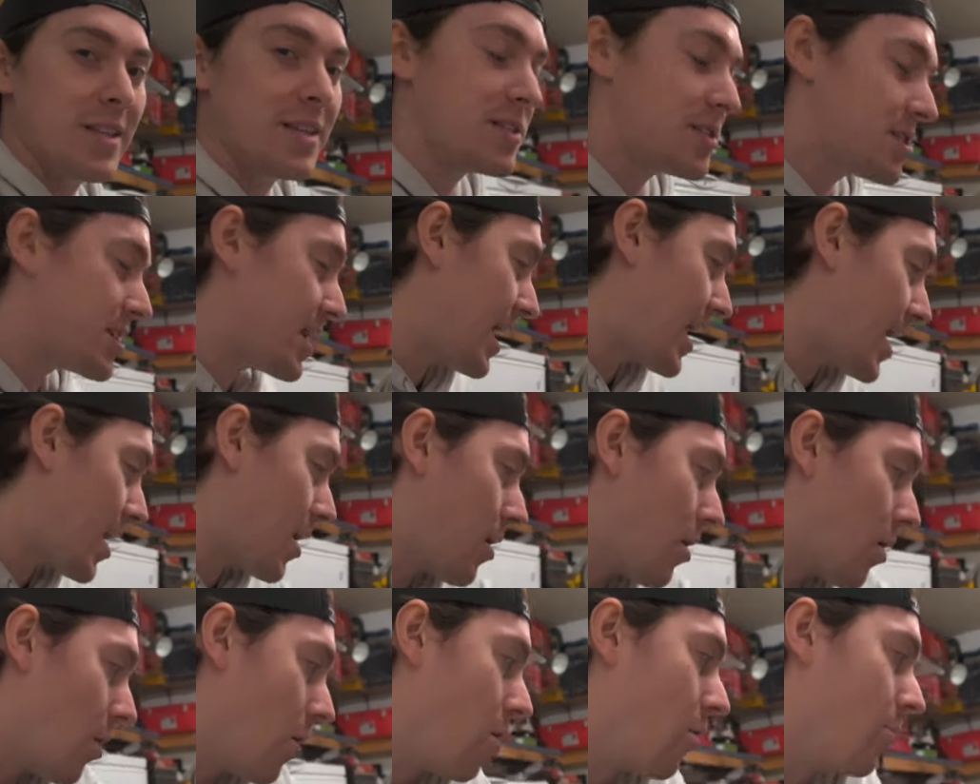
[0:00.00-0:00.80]
this
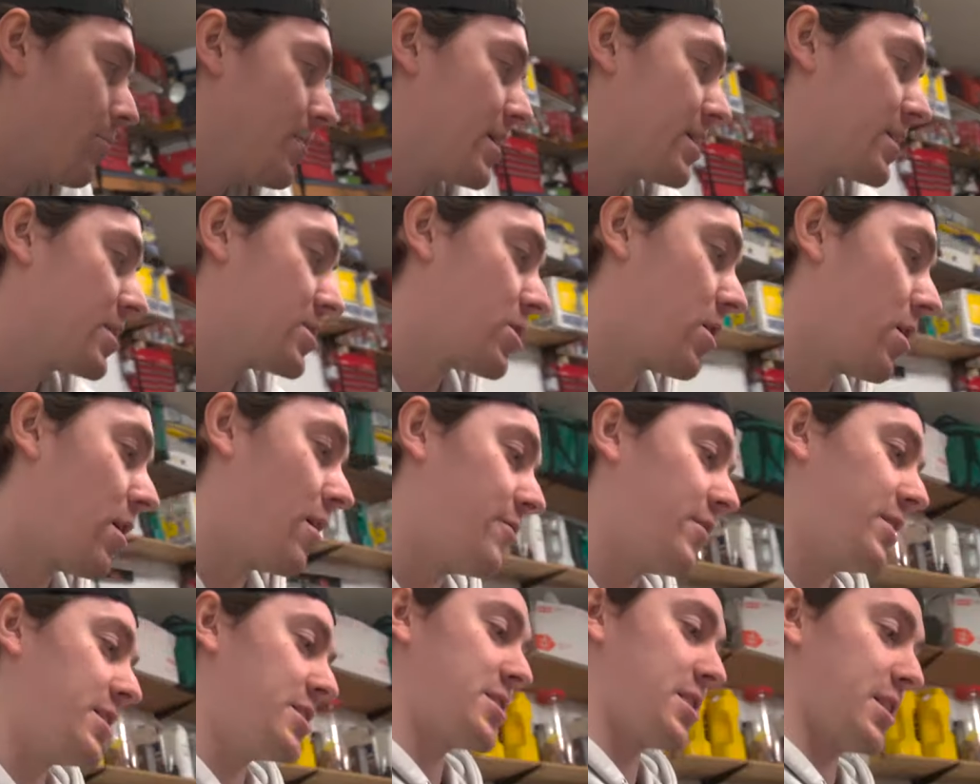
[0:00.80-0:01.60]
at all because
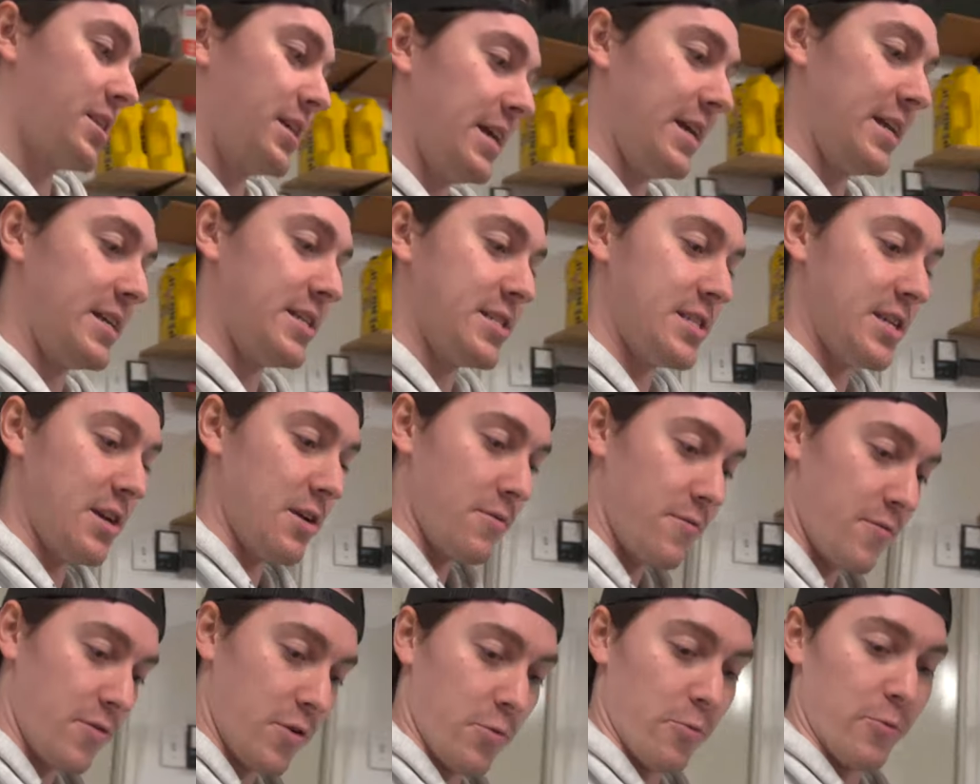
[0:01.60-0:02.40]
obviously it is
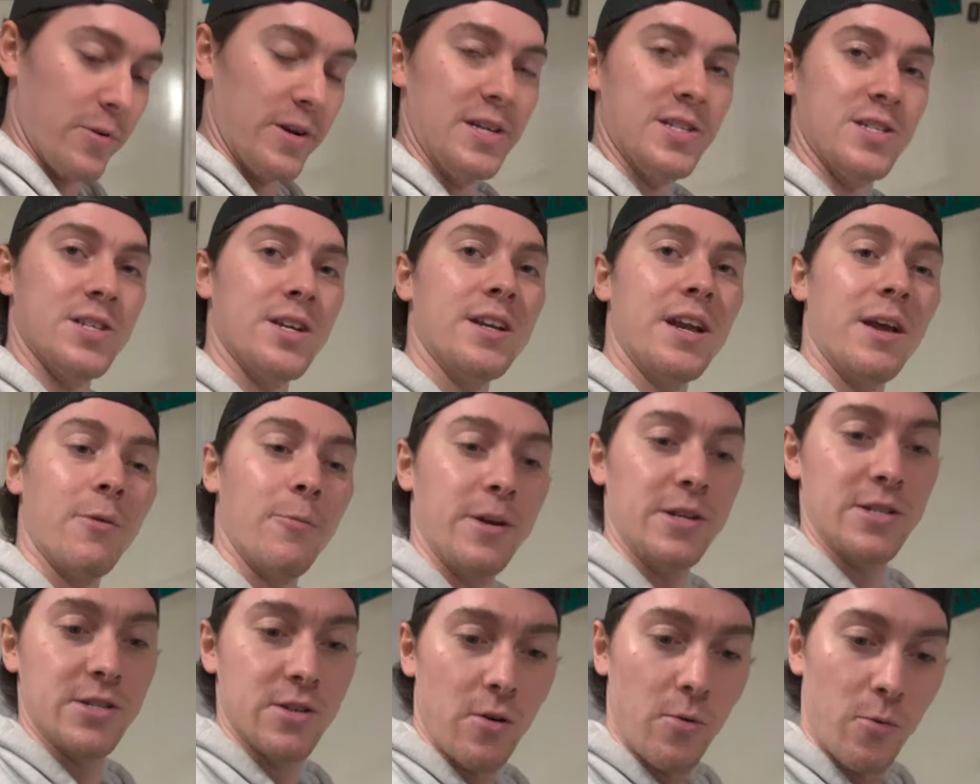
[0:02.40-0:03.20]
there for a reason and
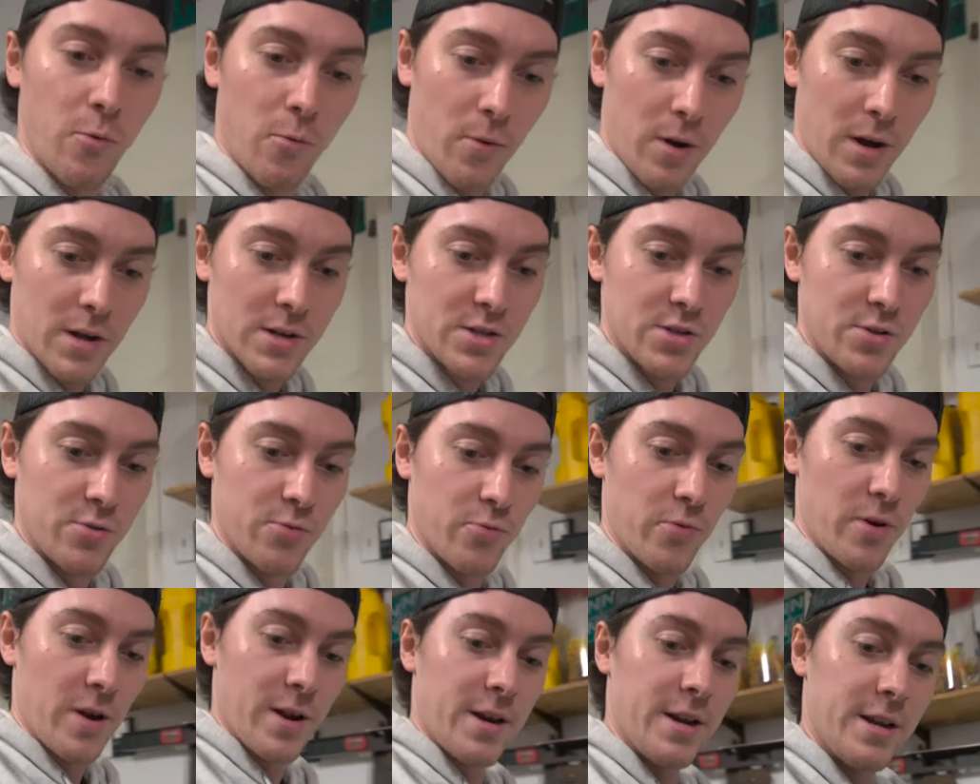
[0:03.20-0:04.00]
we don't want
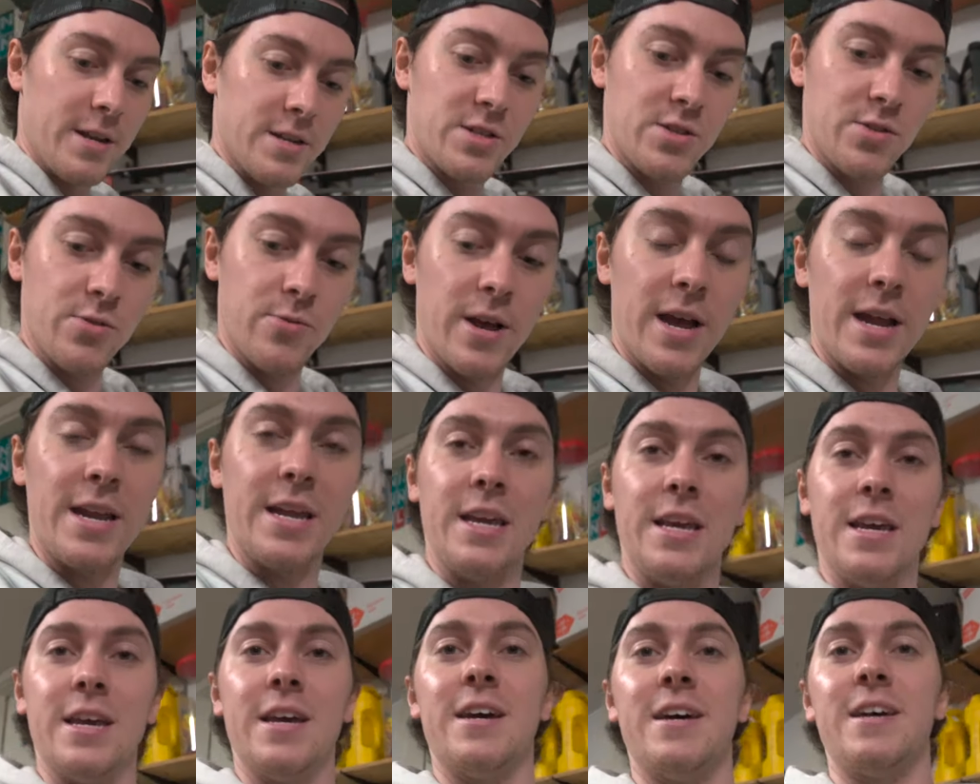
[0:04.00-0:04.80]
to run into
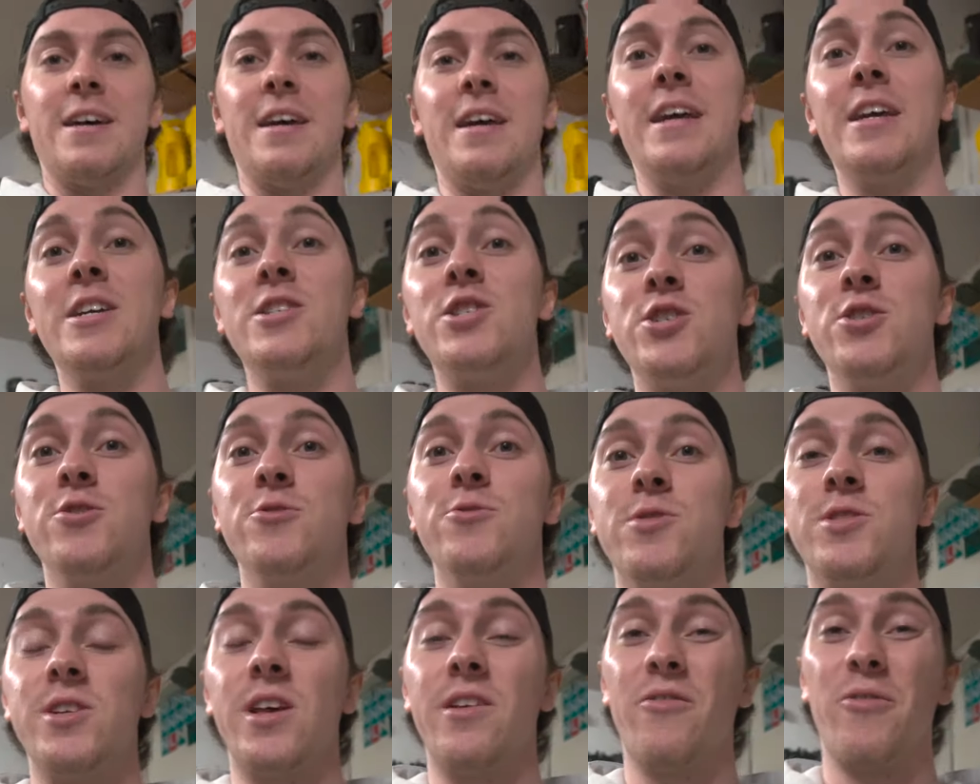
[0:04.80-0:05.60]
any
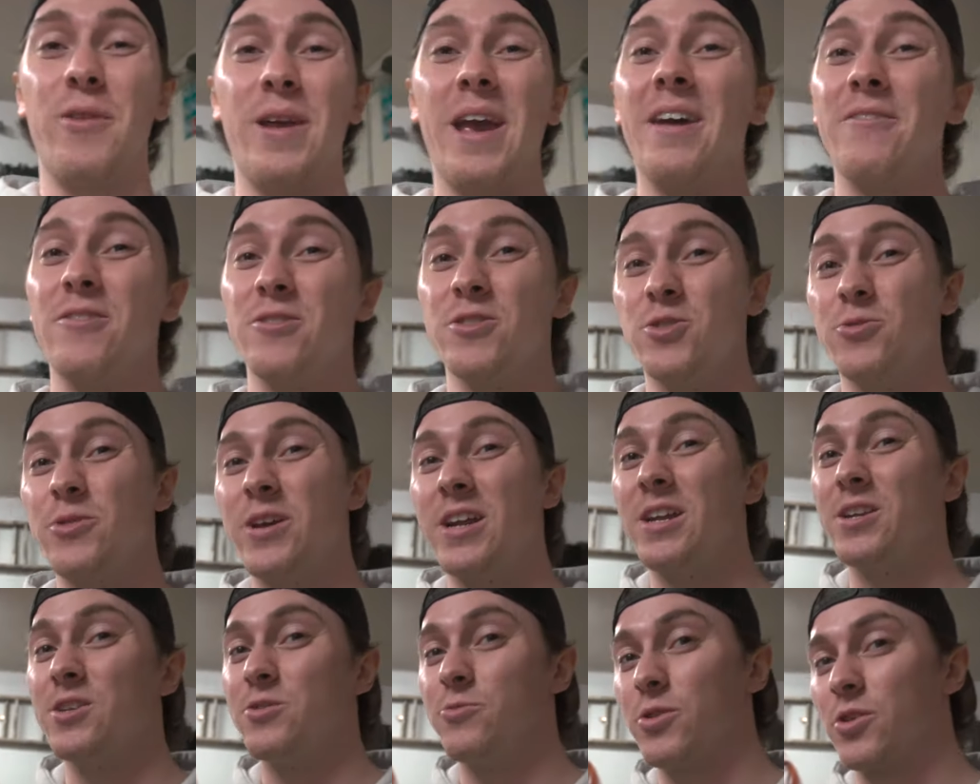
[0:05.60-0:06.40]
issues if we ever do
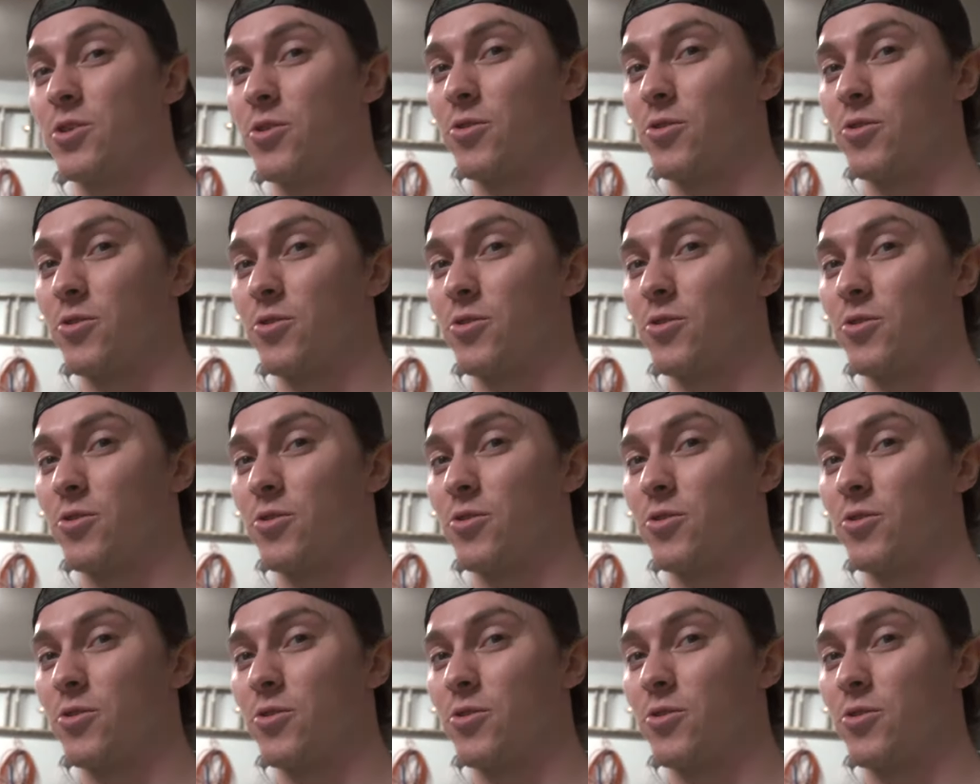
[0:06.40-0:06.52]
get into a